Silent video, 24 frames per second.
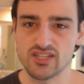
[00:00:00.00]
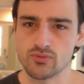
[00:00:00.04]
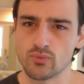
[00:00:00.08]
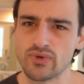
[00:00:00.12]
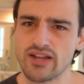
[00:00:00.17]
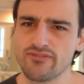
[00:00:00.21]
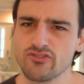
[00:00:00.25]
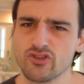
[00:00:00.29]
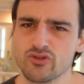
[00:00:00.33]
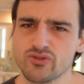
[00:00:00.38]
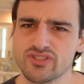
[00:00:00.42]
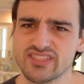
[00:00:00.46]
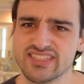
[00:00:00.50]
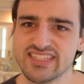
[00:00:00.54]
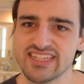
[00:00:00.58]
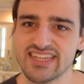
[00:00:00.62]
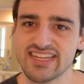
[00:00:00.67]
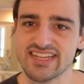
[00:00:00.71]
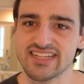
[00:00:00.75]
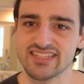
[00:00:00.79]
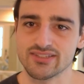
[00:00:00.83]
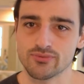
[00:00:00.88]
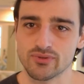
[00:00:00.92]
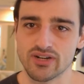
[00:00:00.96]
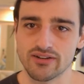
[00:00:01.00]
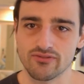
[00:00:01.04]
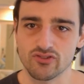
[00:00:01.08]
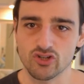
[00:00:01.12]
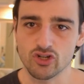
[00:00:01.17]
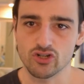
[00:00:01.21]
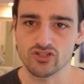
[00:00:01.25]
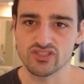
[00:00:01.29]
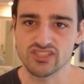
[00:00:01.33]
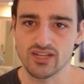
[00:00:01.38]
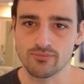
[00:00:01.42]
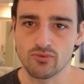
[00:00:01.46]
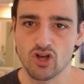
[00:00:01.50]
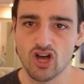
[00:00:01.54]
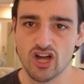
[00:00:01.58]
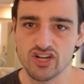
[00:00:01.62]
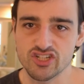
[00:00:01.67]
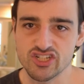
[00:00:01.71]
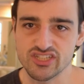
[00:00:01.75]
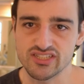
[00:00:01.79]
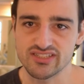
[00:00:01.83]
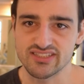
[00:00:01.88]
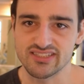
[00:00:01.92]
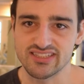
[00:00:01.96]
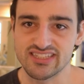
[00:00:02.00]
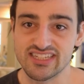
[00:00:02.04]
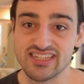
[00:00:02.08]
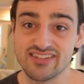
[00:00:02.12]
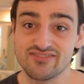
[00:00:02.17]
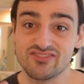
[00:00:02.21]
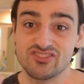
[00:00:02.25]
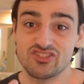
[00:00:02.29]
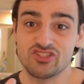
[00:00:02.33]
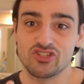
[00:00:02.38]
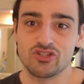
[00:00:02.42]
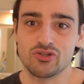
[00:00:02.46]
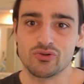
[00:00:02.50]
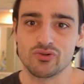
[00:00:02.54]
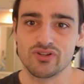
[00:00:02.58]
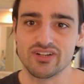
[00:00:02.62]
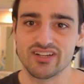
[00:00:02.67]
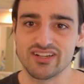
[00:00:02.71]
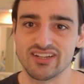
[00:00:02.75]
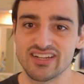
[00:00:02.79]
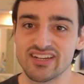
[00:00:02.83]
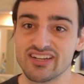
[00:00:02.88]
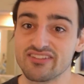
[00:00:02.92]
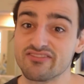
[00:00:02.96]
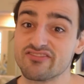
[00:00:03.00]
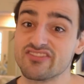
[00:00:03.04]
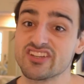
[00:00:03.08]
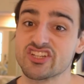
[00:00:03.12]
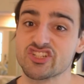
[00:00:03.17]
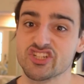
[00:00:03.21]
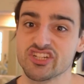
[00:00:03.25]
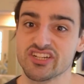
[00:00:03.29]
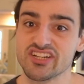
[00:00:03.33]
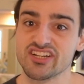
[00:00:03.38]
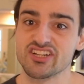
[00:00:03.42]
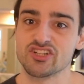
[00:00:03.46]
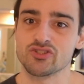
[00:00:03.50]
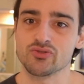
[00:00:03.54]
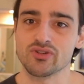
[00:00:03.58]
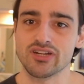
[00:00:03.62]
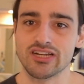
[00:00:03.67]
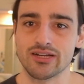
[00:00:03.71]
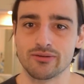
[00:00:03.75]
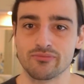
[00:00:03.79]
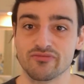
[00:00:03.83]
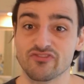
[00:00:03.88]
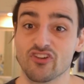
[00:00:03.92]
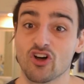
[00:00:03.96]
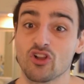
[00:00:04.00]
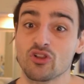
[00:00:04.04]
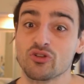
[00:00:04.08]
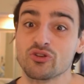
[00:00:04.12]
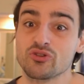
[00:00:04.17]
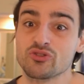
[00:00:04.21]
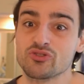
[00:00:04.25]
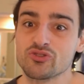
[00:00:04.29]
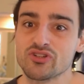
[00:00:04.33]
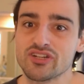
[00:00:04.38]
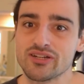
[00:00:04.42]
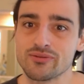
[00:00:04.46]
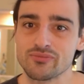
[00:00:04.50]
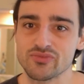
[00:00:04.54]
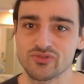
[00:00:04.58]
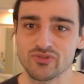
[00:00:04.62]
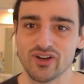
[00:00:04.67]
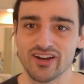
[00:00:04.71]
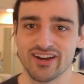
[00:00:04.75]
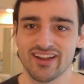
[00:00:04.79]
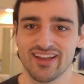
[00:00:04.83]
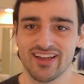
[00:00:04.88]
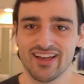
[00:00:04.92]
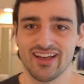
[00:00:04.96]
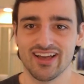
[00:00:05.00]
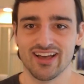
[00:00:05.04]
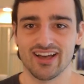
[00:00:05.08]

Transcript: It's whatever you see, it's whatever your subconscious gives to you in a vision, in a dream. Follow your dreams, right?